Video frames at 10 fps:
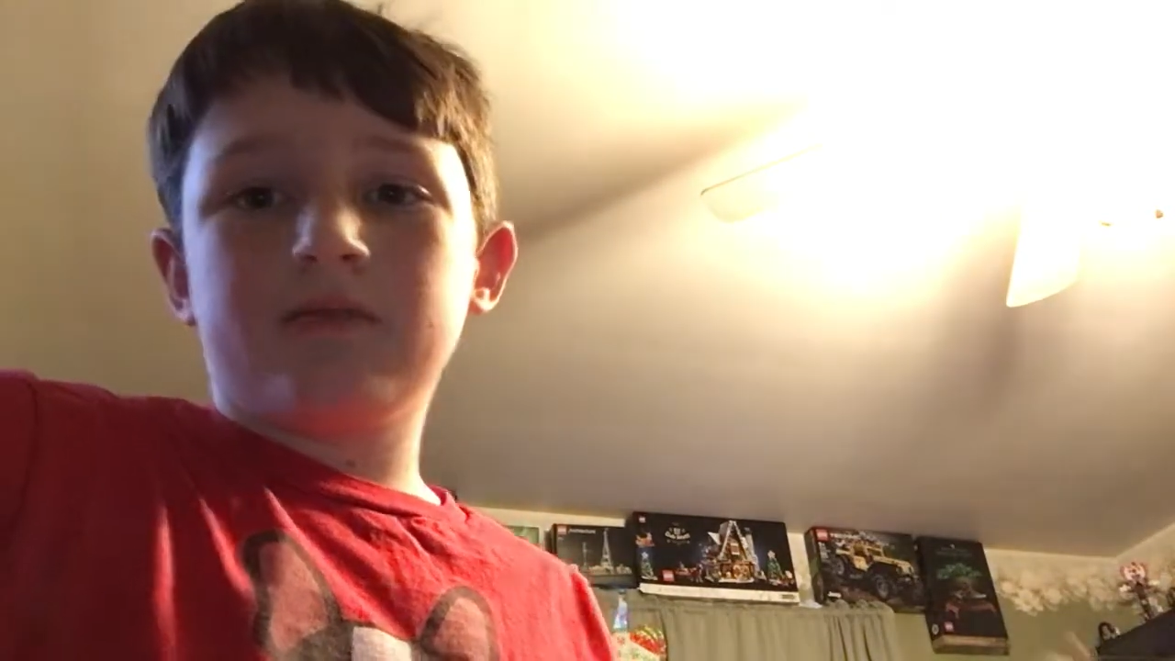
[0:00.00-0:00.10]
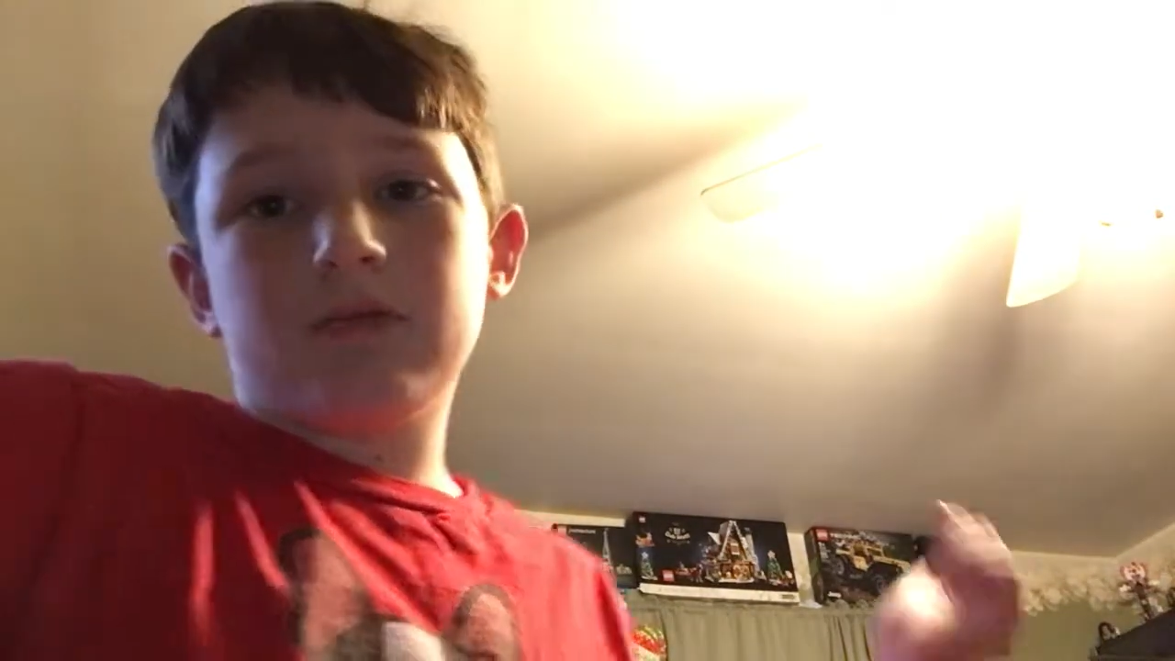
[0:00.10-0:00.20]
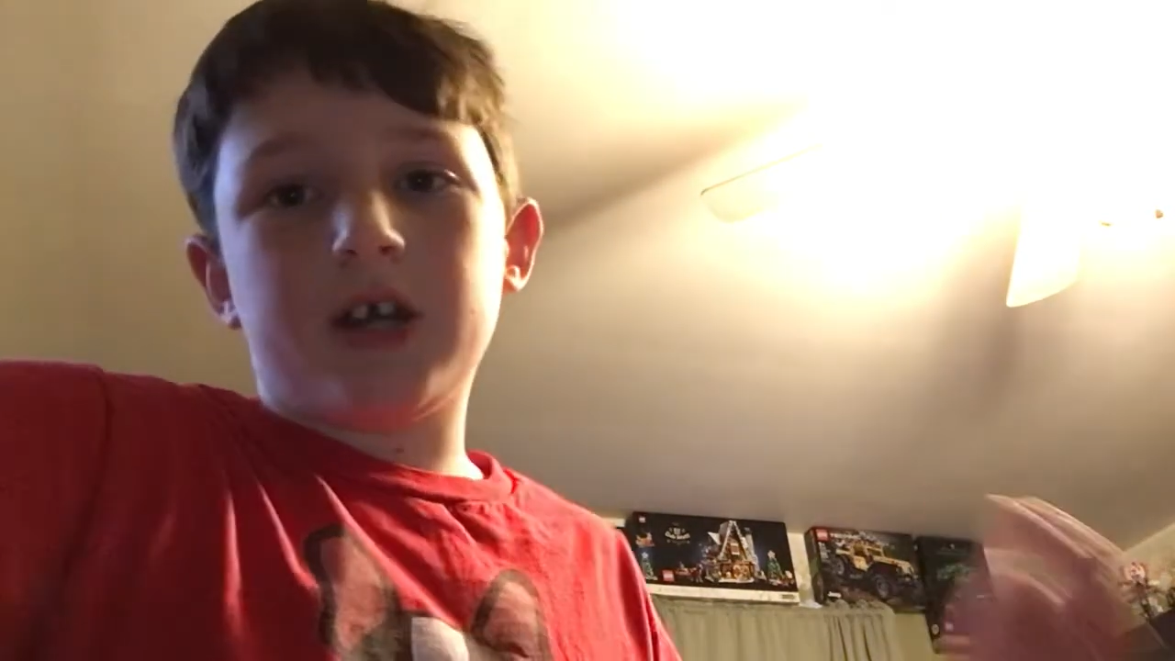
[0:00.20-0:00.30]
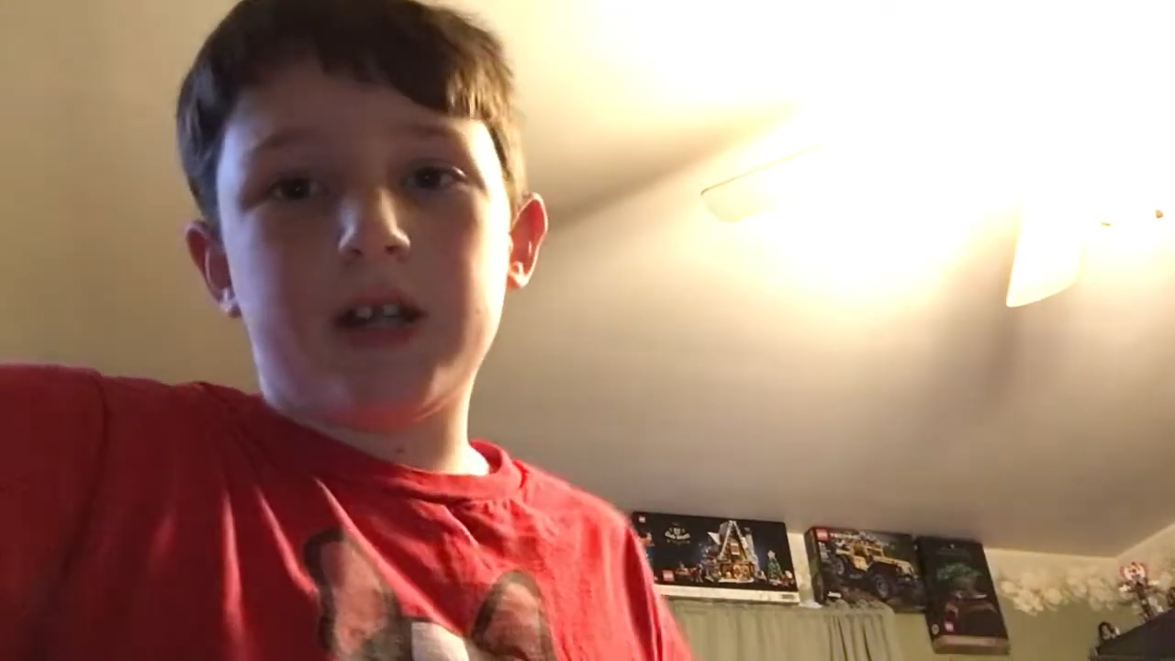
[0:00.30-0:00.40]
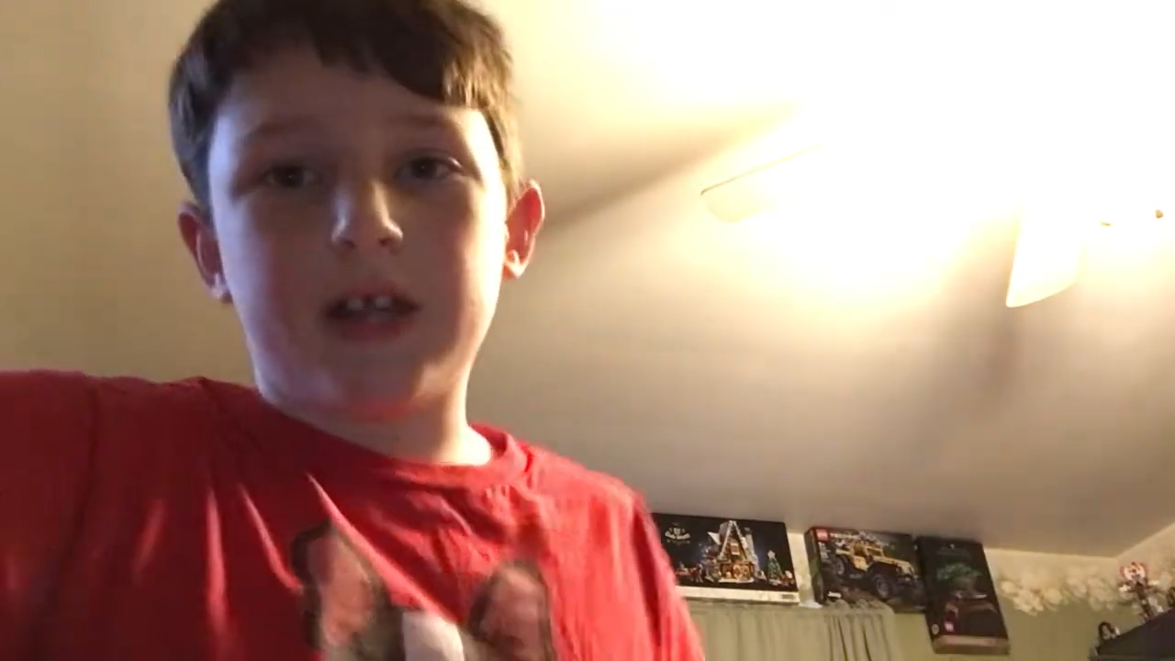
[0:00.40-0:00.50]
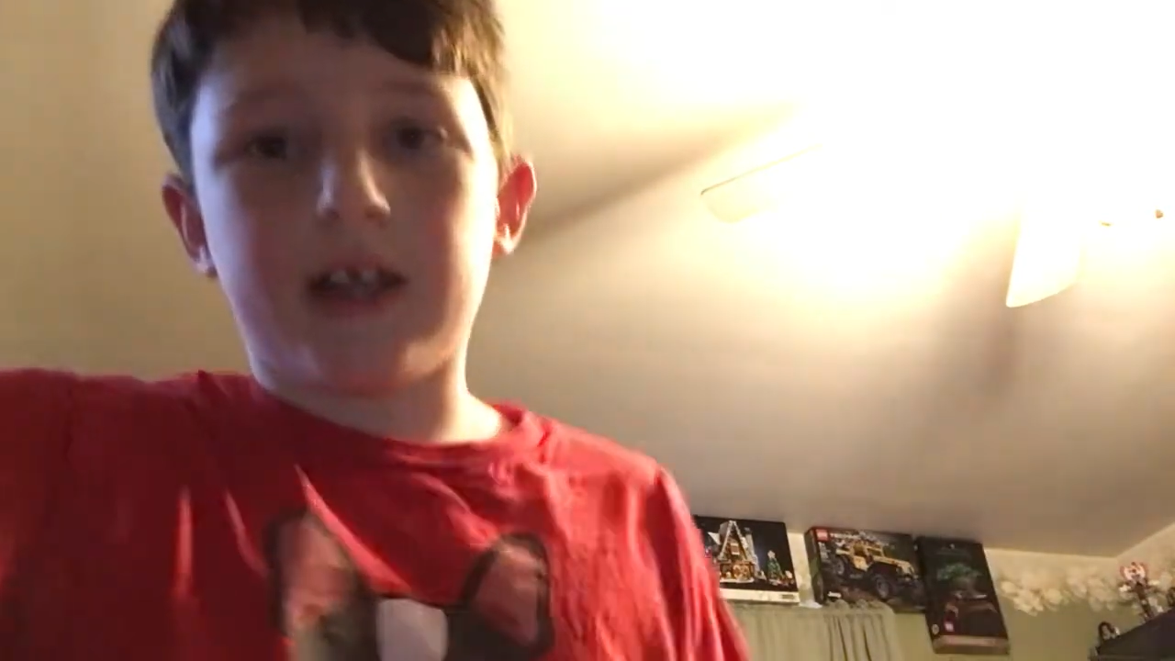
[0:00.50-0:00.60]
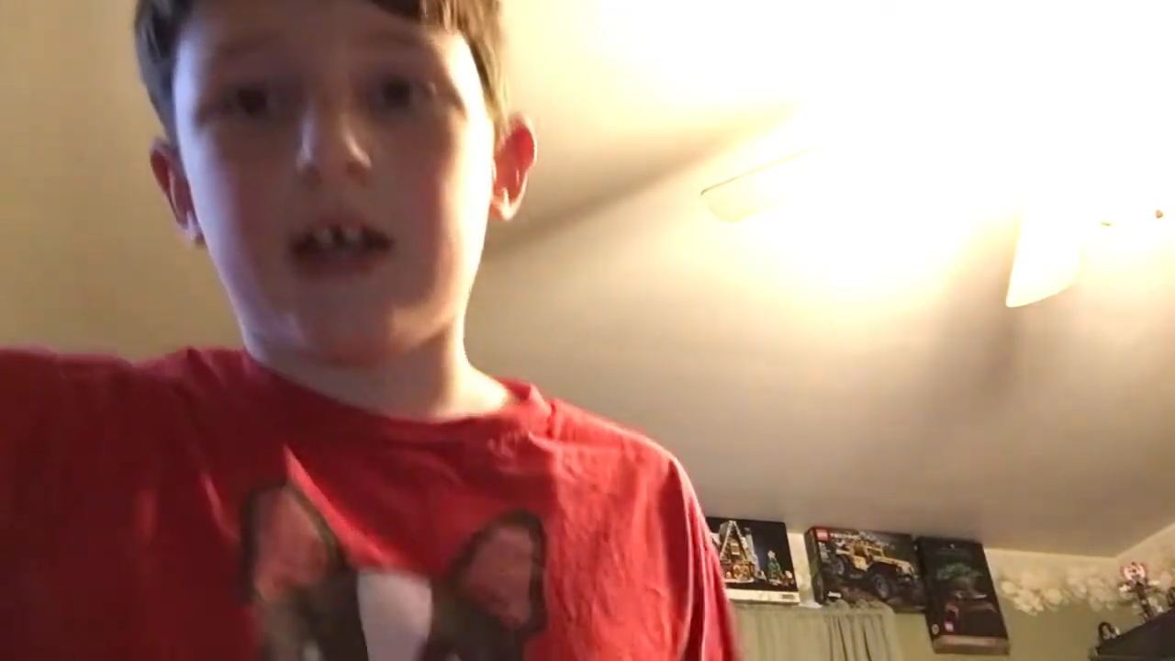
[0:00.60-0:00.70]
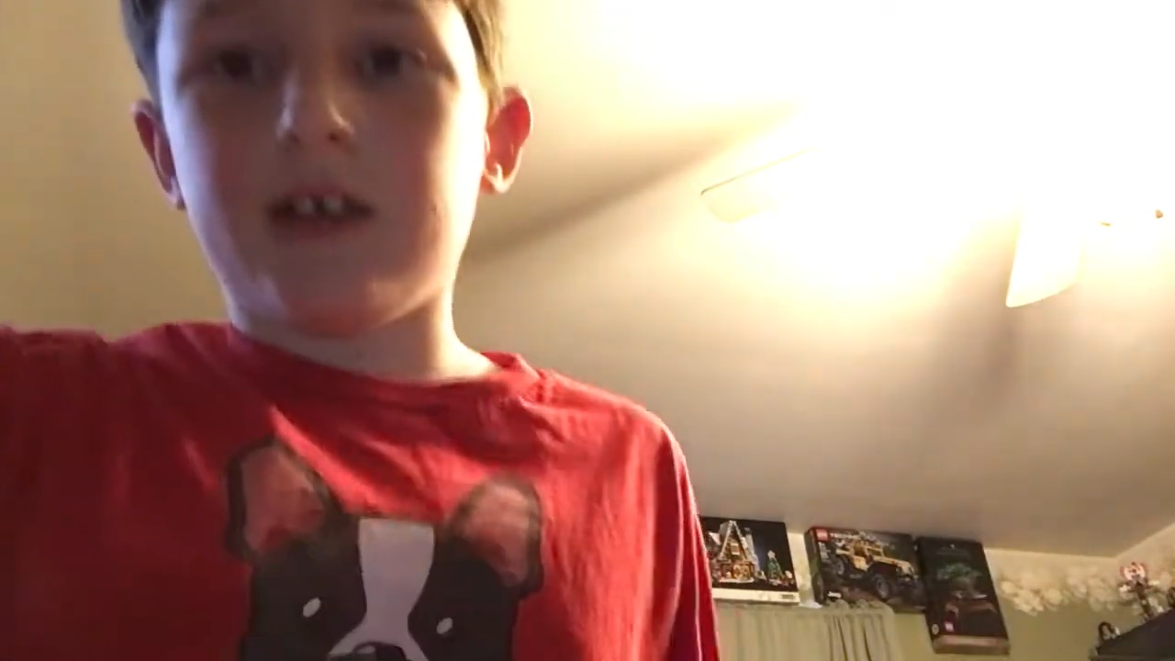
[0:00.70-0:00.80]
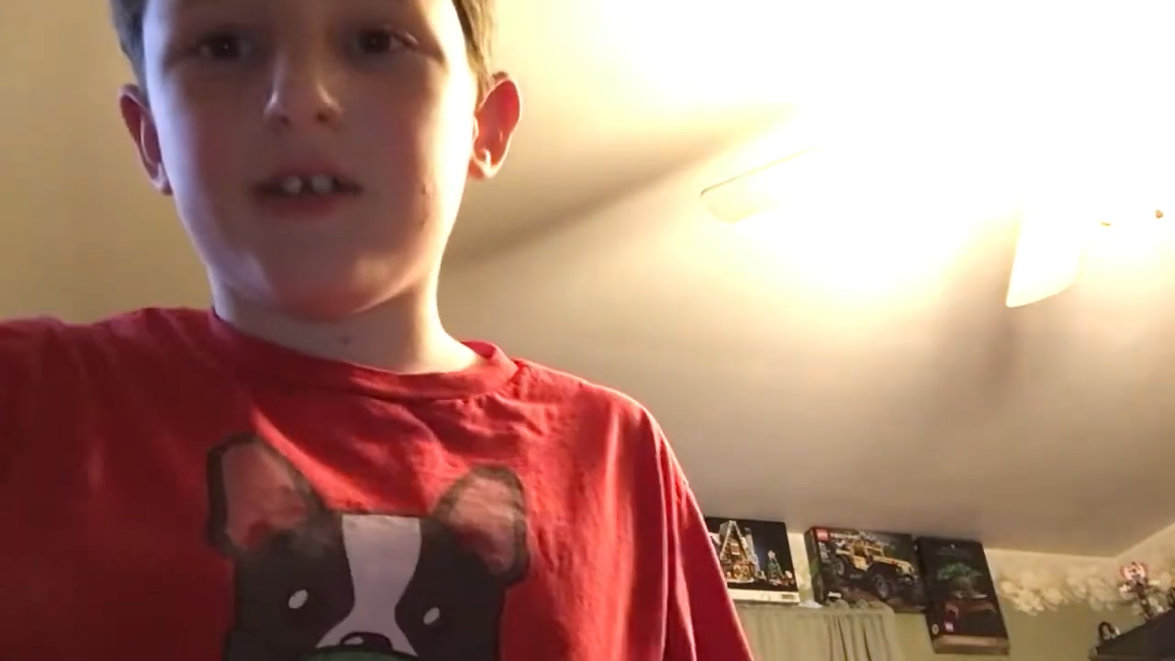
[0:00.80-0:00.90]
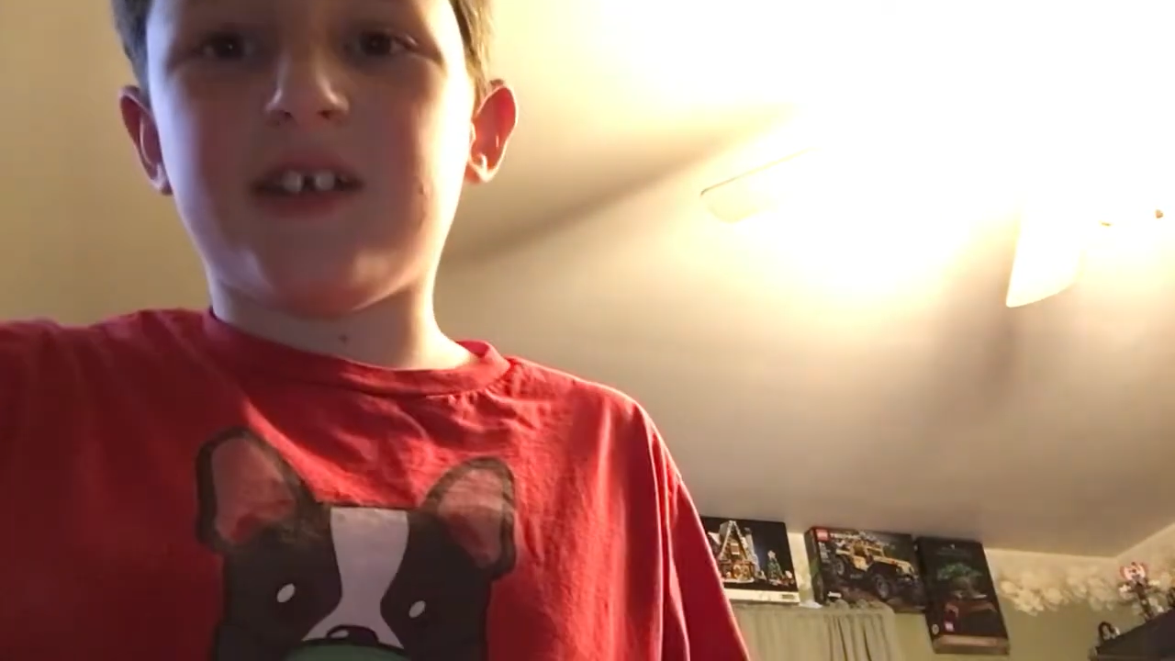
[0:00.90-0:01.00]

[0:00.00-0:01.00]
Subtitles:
kind of like that,